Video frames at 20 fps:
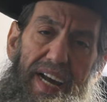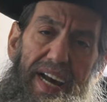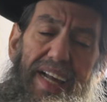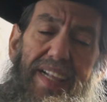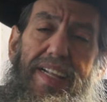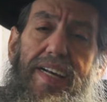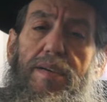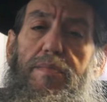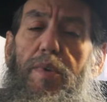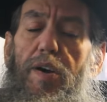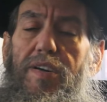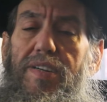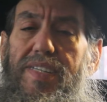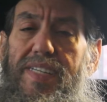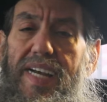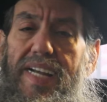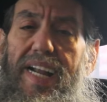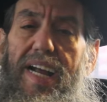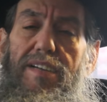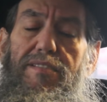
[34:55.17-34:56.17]
And the Gemara in
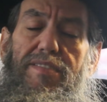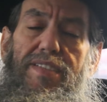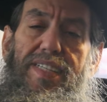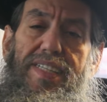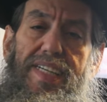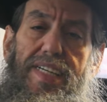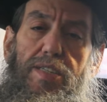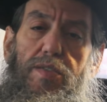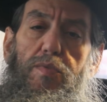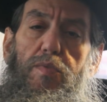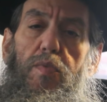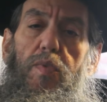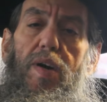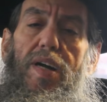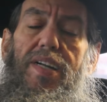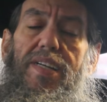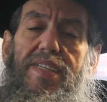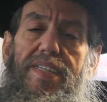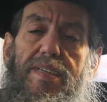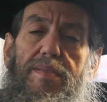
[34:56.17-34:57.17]
Sanhedrin says,
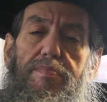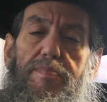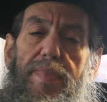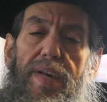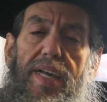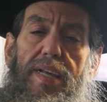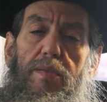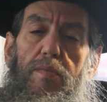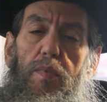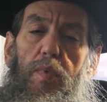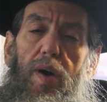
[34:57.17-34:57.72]
what does it mean?